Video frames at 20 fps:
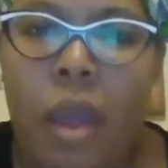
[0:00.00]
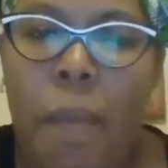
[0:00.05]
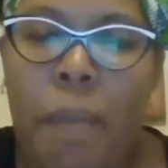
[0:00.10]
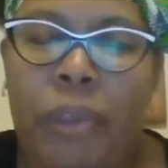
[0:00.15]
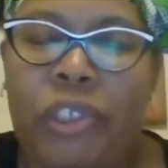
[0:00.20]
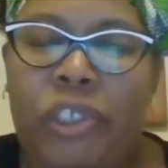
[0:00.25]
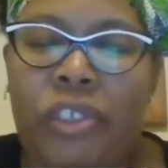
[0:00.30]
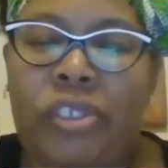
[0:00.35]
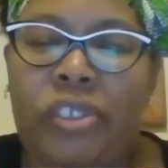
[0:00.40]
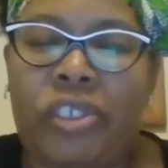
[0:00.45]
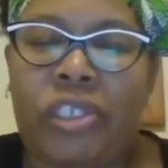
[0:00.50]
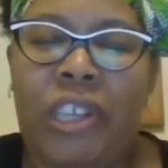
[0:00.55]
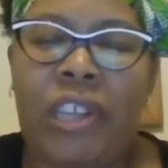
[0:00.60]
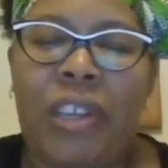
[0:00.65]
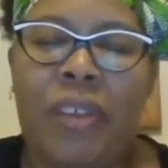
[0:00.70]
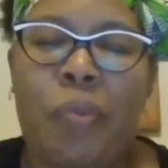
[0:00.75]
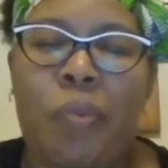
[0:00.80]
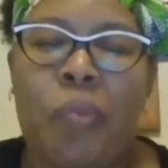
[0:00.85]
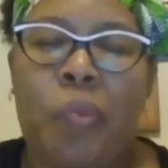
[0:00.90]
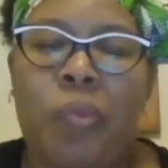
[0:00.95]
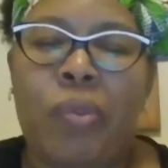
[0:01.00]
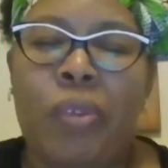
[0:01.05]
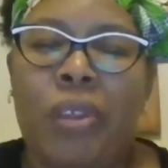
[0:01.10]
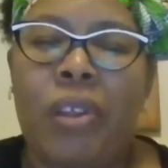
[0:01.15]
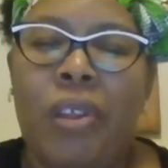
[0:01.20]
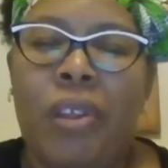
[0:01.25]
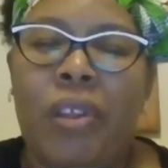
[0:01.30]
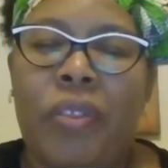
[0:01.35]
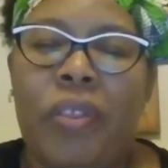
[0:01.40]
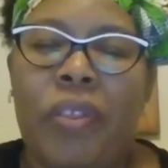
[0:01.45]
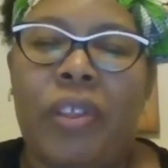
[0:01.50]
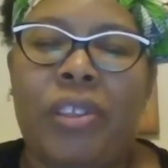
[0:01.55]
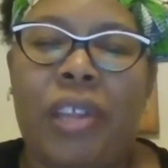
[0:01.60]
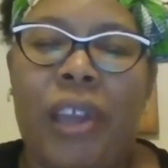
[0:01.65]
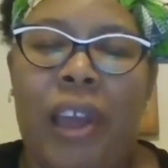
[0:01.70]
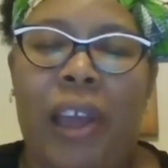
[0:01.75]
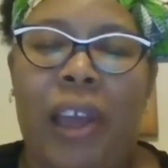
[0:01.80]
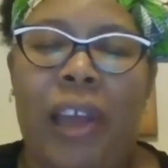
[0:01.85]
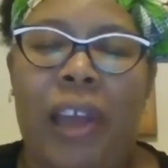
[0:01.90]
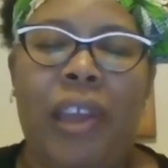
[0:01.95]
But you see, the
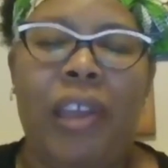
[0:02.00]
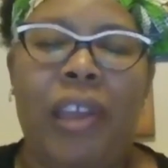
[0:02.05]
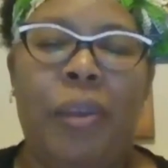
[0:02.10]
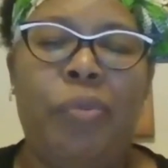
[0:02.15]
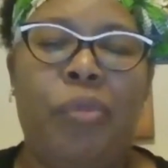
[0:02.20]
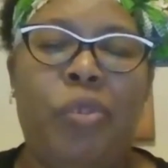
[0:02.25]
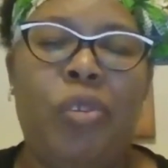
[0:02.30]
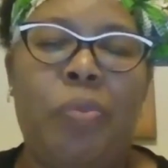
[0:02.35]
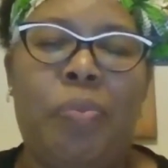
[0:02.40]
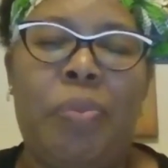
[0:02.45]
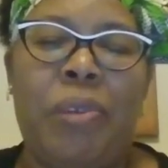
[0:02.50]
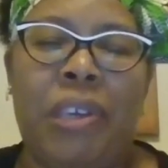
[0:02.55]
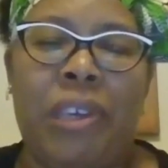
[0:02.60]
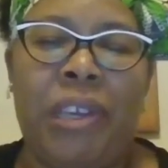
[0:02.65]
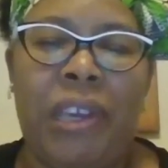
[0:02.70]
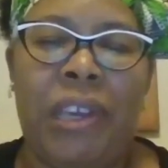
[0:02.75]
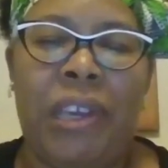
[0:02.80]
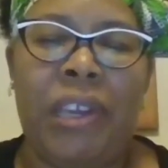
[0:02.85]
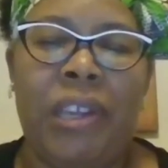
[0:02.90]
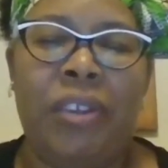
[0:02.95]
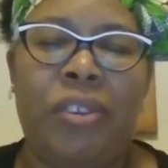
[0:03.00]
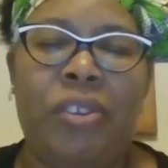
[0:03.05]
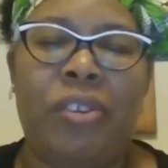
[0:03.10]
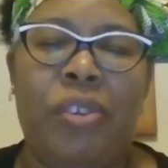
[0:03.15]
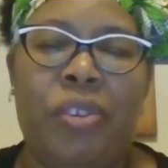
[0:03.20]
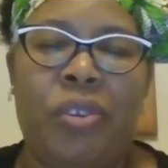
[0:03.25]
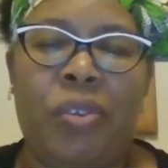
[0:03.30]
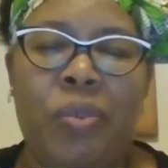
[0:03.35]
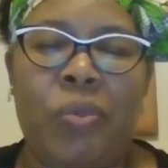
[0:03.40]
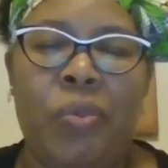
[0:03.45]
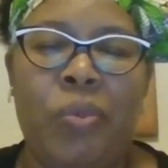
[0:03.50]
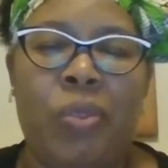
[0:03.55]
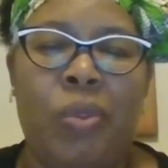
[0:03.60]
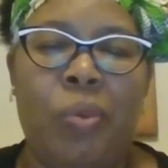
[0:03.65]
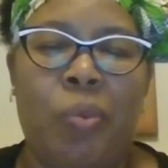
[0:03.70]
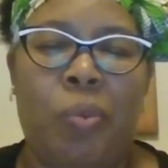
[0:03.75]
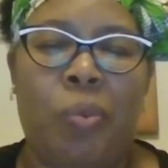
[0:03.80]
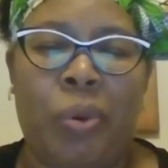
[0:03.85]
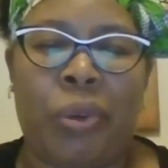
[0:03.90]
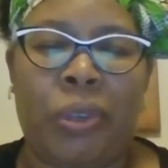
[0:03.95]
time to begin to do the
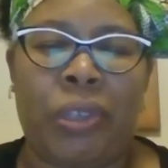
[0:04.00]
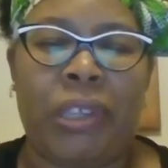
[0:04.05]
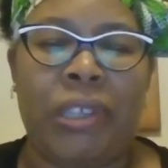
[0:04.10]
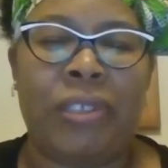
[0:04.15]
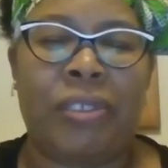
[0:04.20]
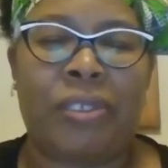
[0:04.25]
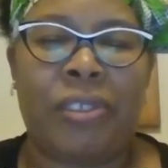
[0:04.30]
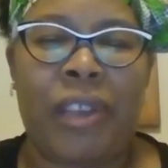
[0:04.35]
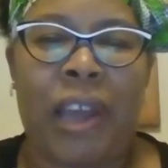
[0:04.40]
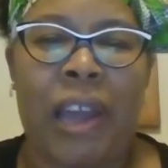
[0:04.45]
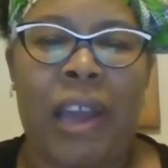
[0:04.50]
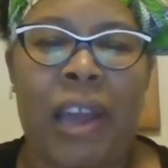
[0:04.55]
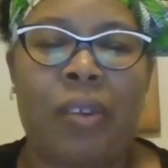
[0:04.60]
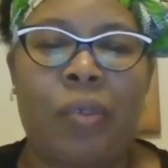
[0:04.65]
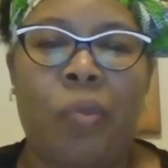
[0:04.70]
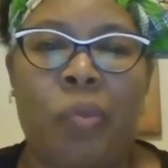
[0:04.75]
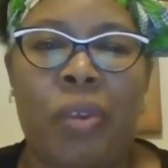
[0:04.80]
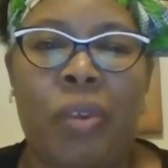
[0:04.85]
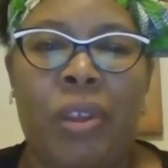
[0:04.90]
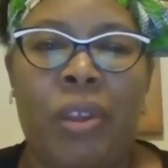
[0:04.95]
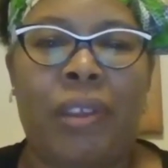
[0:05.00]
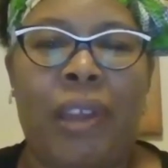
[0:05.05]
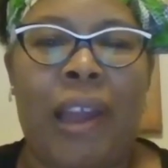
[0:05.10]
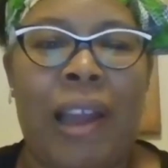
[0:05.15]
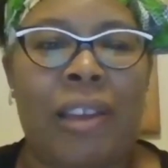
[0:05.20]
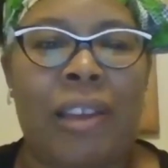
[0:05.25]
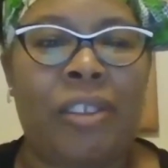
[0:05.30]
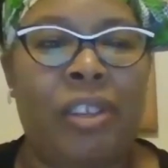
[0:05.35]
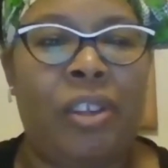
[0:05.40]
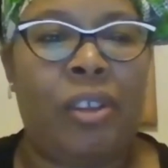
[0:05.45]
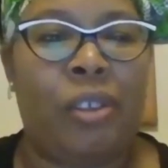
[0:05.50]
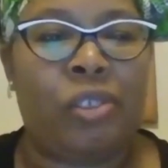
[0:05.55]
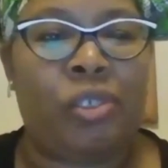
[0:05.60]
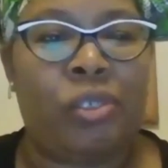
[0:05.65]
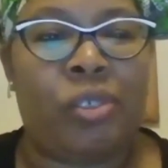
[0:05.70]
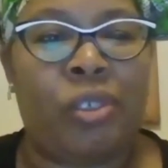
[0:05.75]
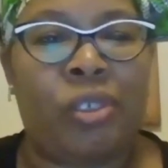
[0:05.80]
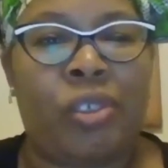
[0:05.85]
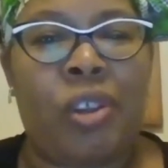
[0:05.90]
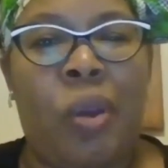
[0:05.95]
work is not when God tells
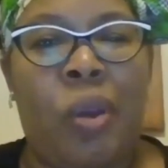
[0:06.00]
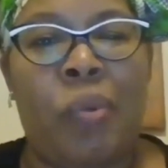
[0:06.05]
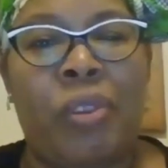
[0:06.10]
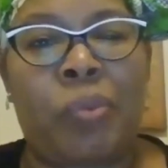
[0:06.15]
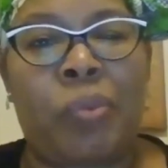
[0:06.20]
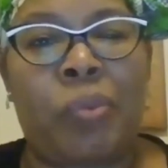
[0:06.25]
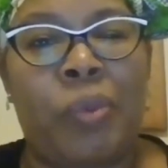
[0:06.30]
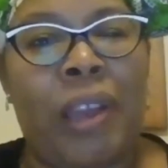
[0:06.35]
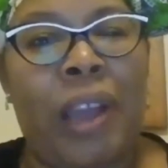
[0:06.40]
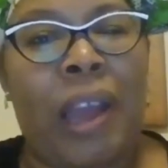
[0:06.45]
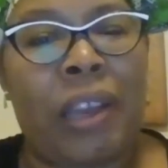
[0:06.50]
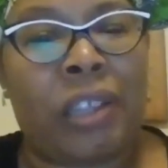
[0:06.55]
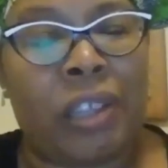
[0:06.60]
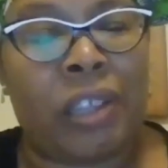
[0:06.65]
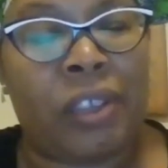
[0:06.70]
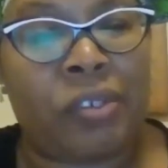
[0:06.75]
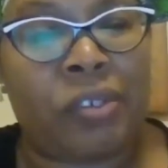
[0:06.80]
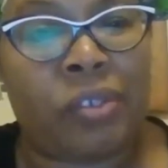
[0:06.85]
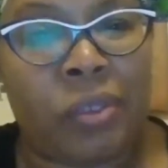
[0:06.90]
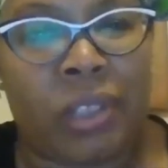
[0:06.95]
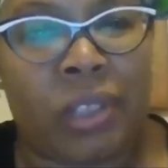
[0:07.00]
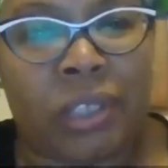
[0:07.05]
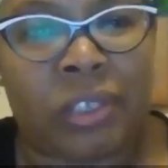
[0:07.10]
you to go, it's when God gives you the